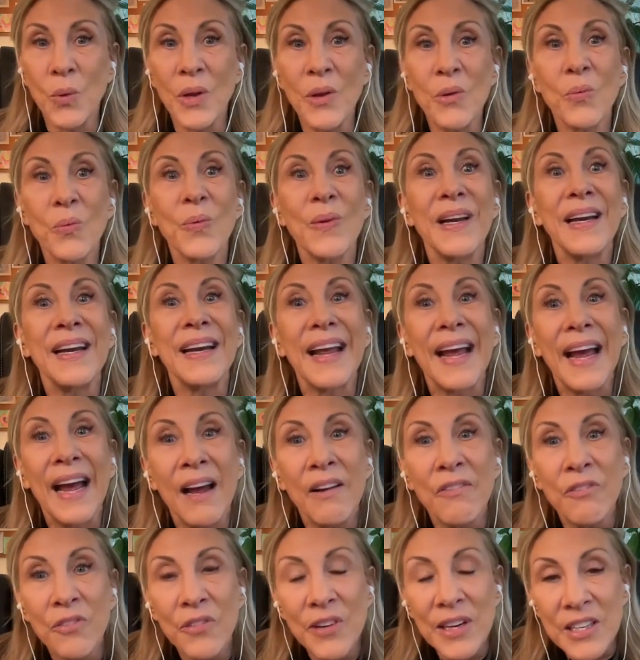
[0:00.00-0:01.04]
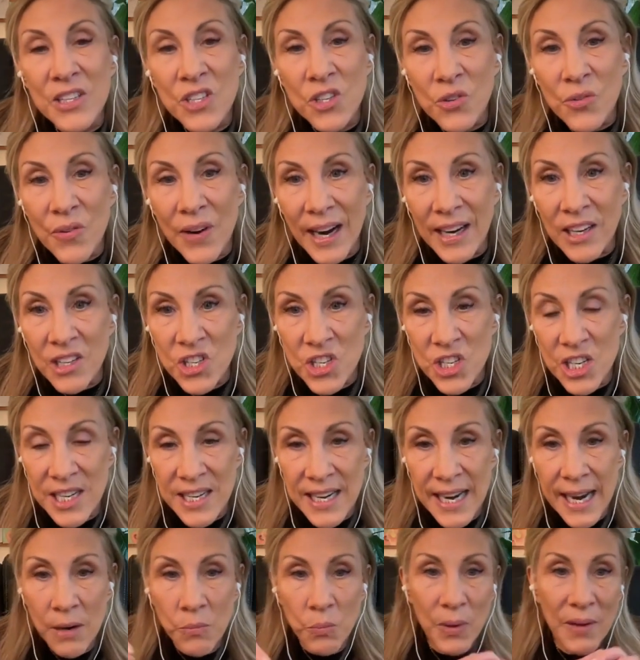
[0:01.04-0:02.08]
we read every
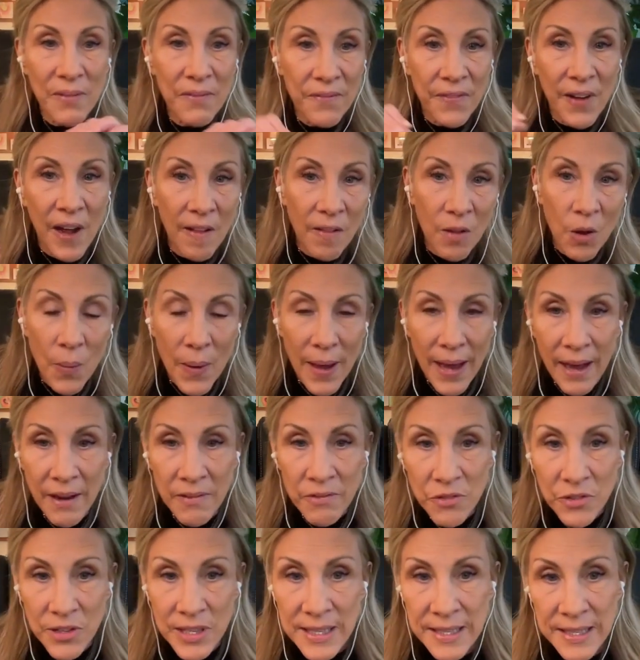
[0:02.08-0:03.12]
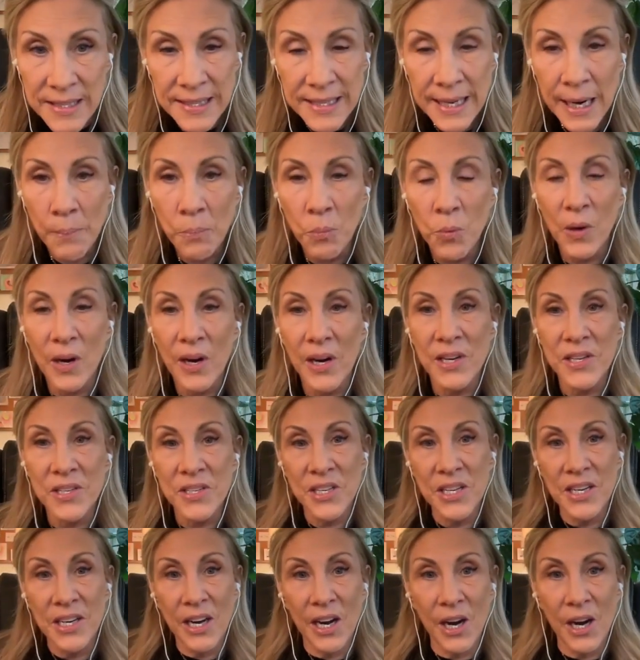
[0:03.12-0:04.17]
direction and we follow every step. Whereas,